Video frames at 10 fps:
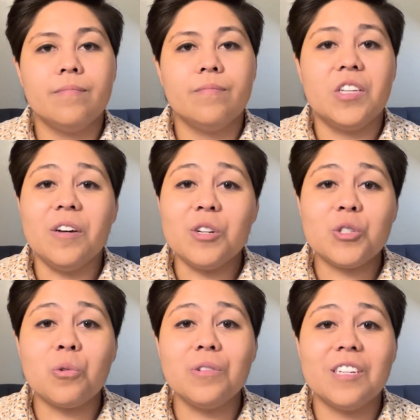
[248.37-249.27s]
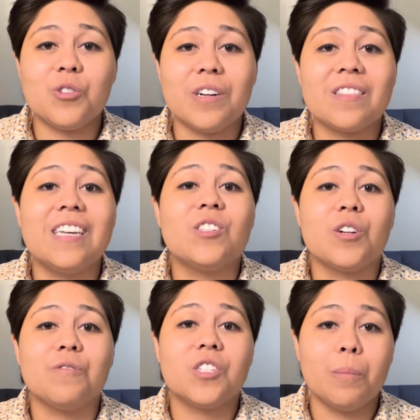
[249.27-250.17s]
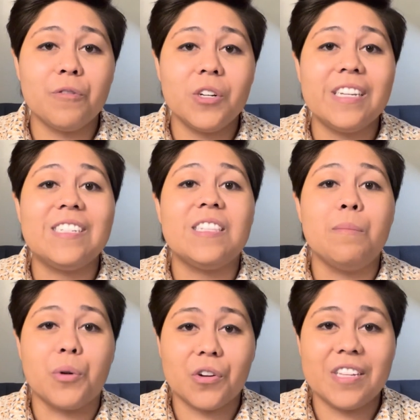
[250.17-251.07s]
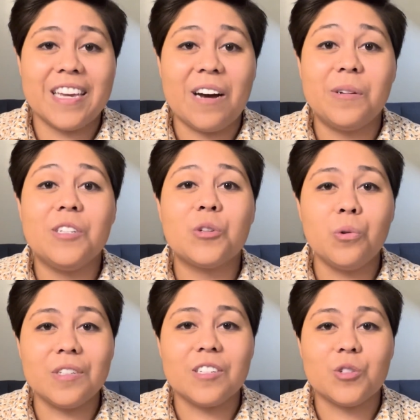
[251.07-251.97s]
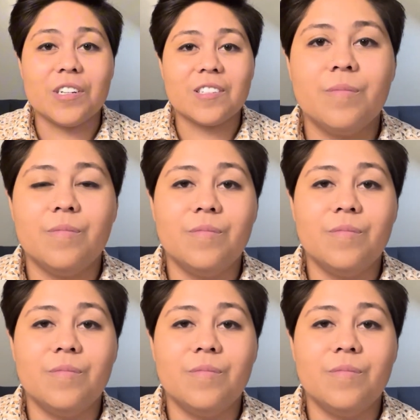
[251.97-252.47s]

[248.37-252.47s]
The other school district that serves Summerville is the Berkeley County School District.